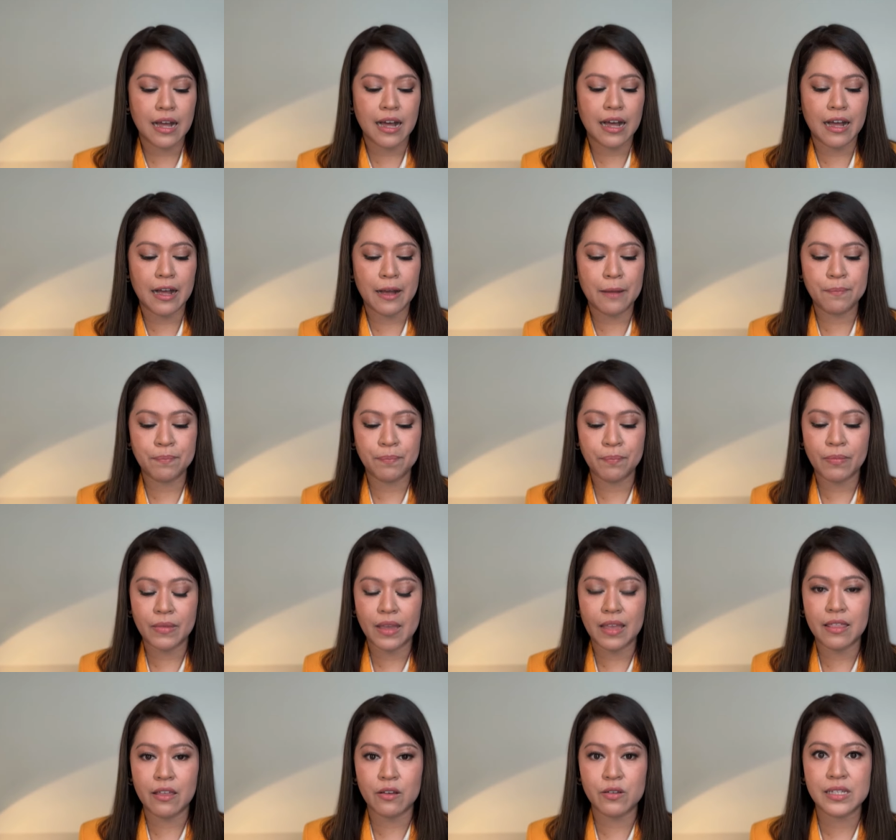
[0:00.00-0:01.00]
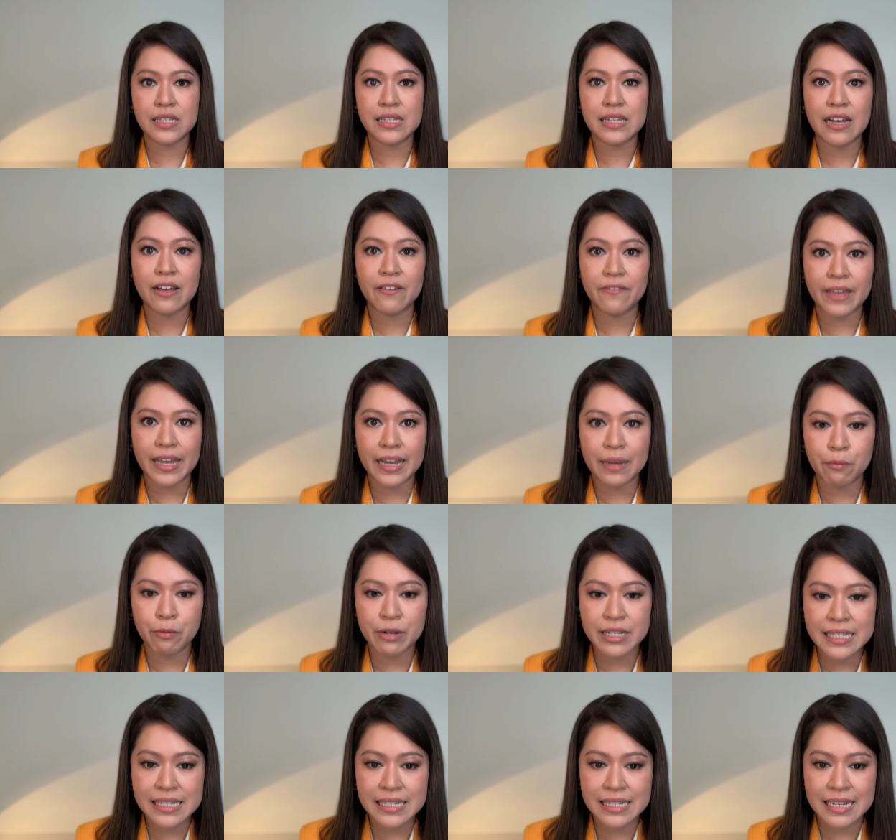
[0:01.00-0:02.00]
those serving
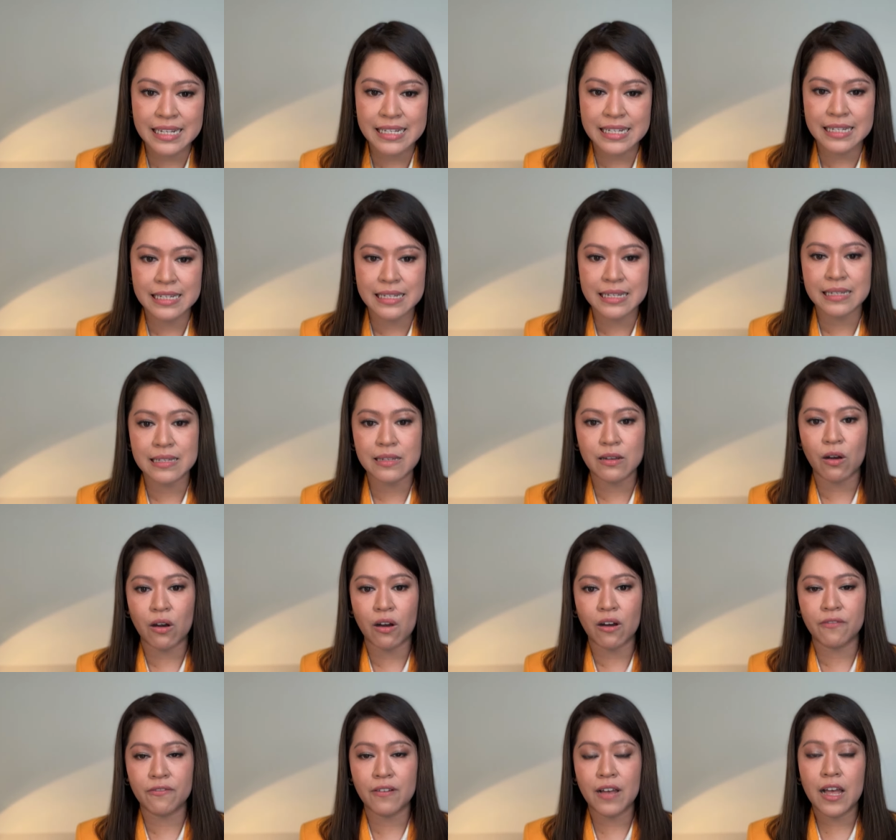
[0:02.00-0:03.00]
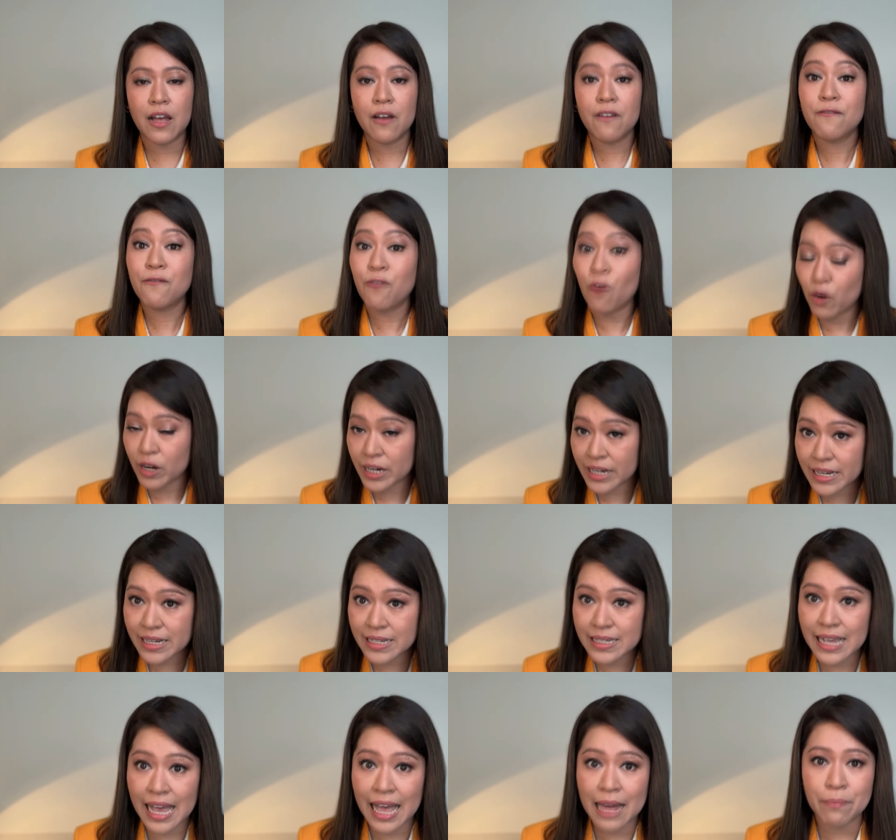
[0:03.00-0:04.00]
prison sentences of 4
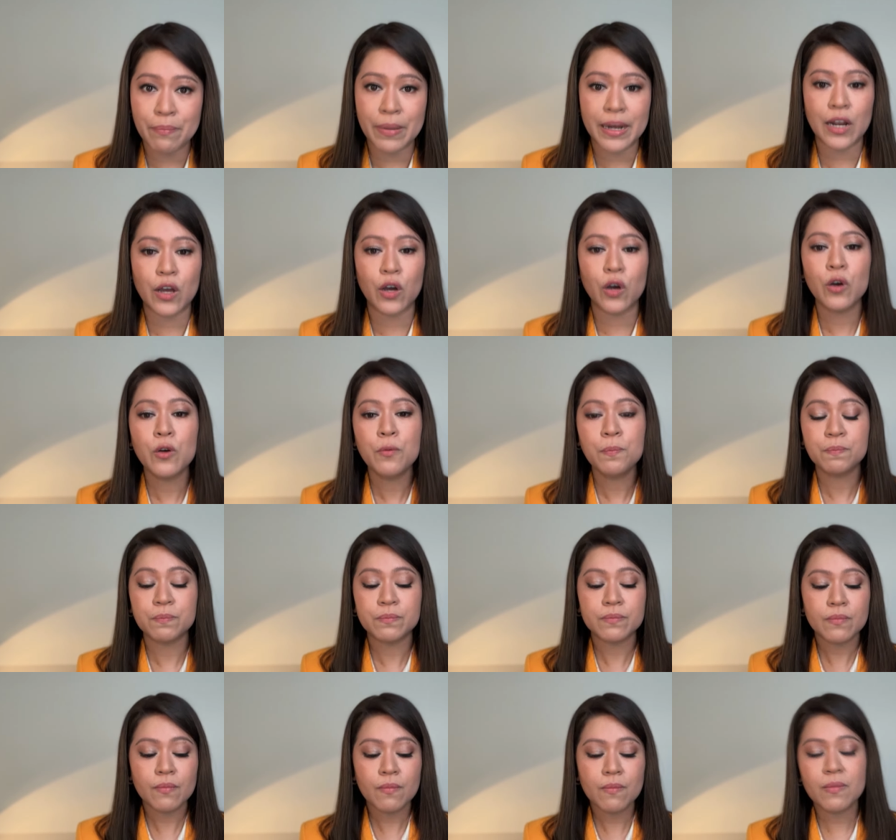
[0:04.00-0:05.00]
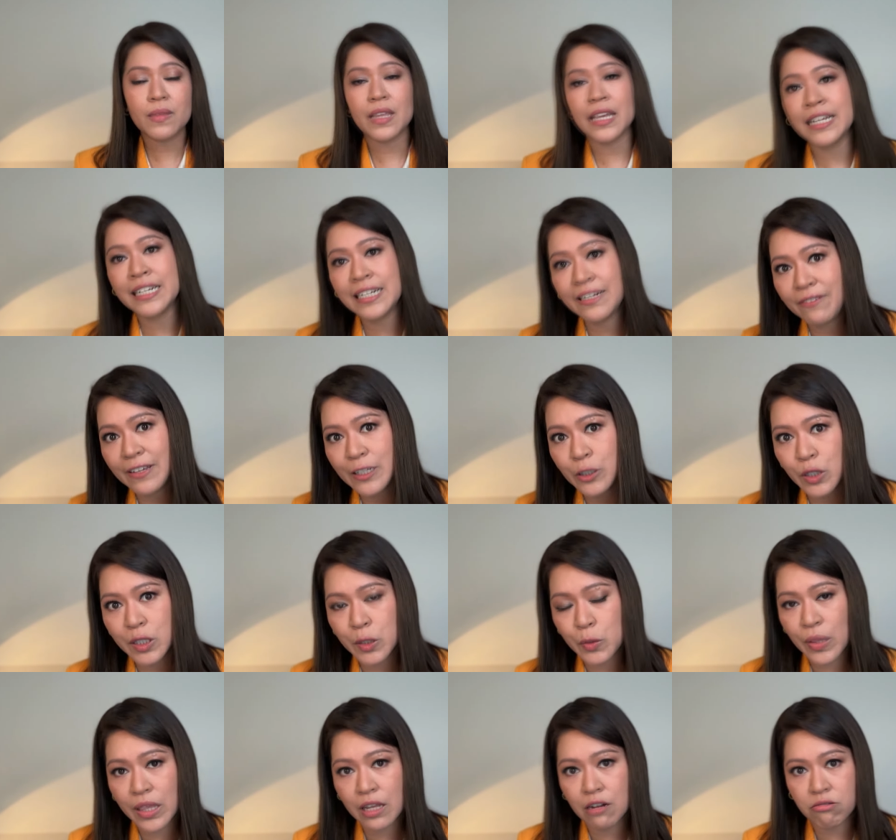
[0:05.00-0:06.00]
years and below,
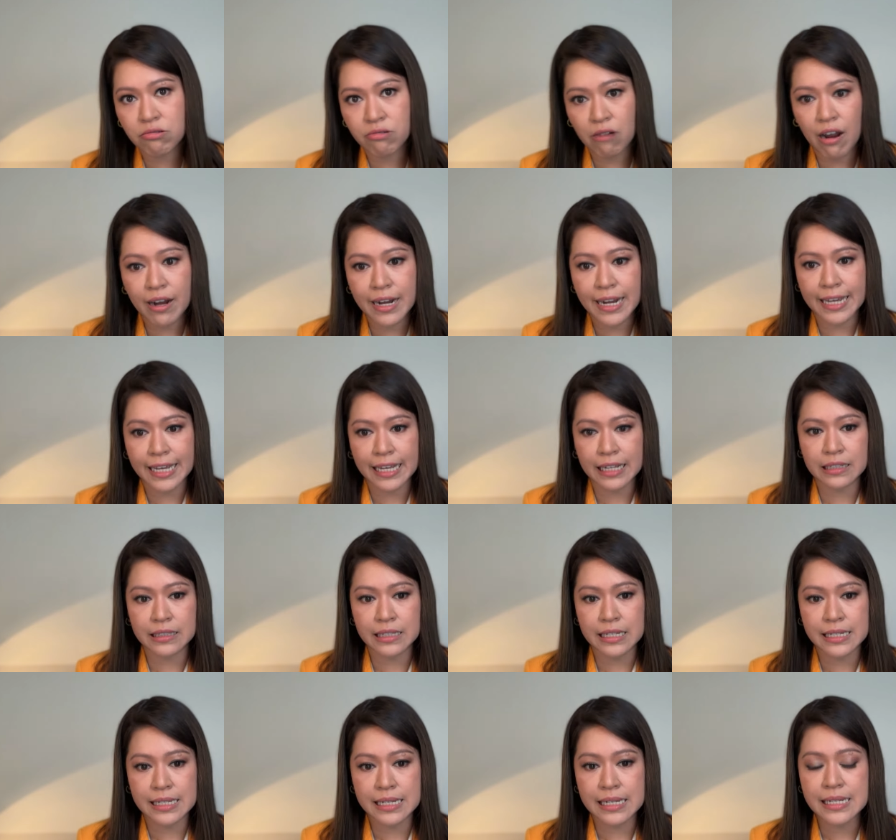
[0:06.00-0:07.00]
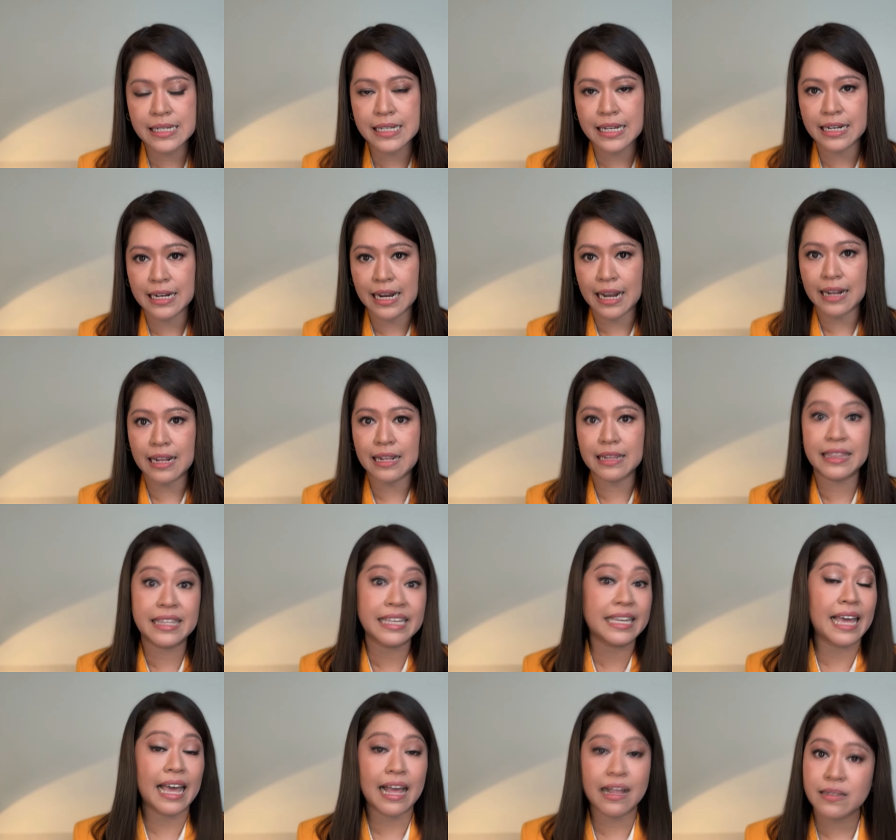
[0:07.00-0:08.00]
individuals with chronic illnesses and
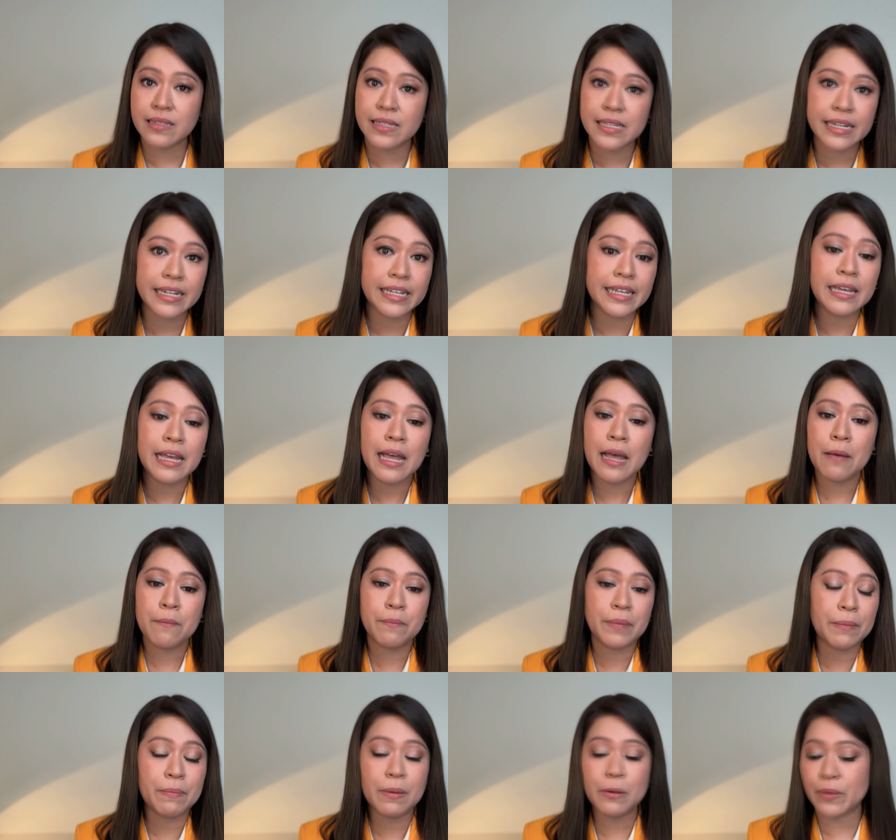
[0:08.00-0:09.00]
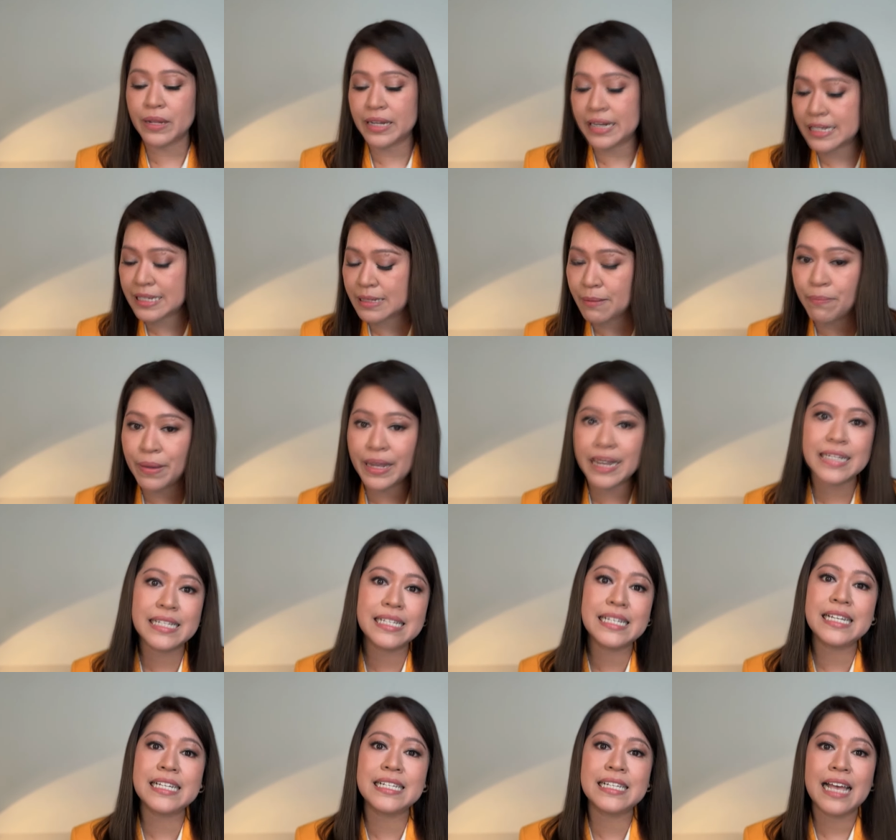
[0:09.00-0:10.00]
the elderly, people with
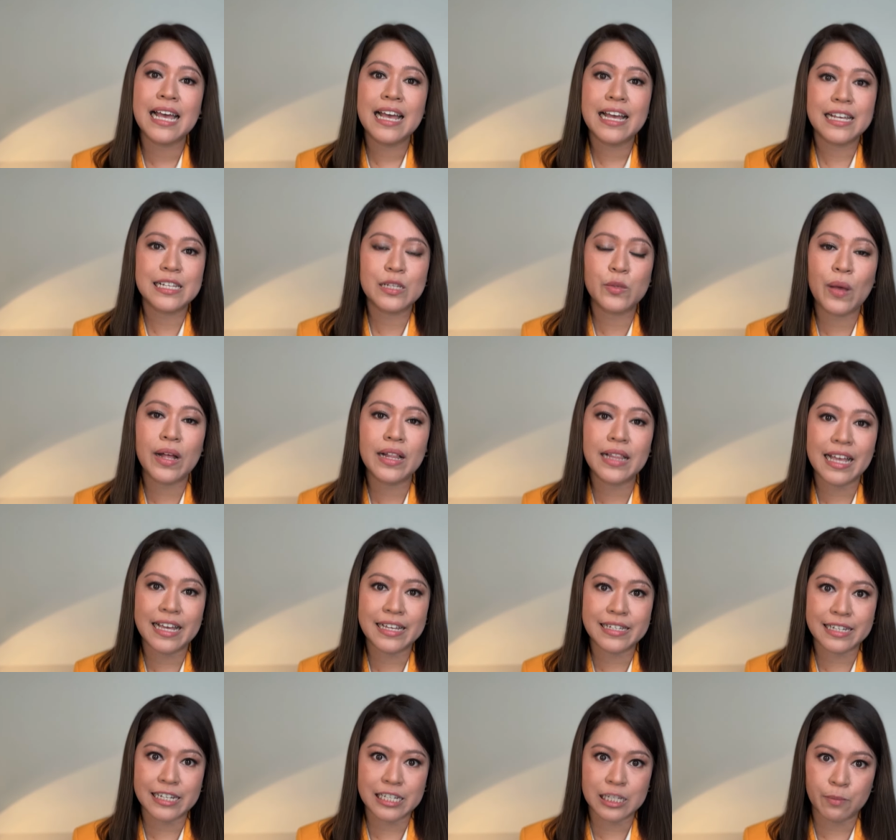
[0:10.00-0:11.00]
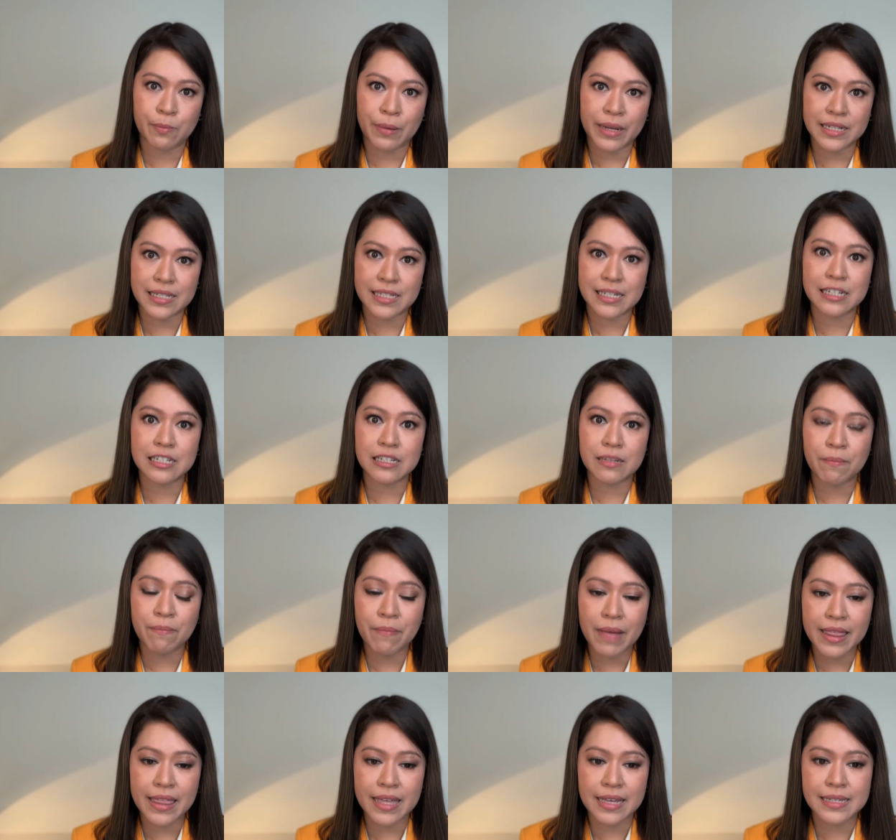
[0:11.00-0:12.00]
disabilities, as well as expectant
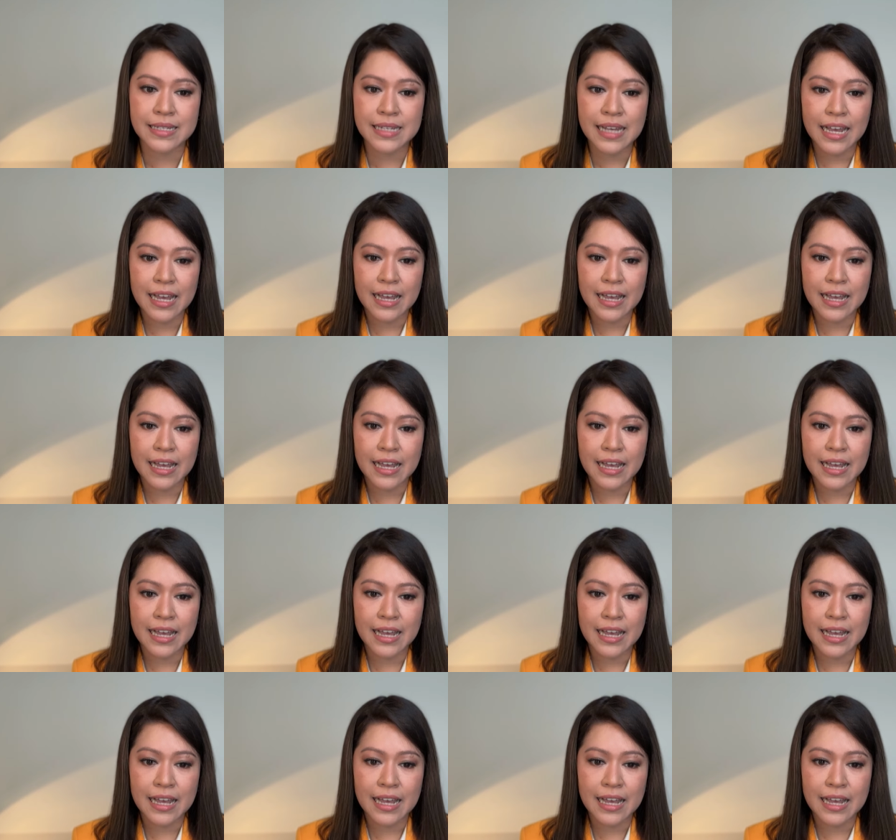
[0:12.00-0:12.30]
mothers.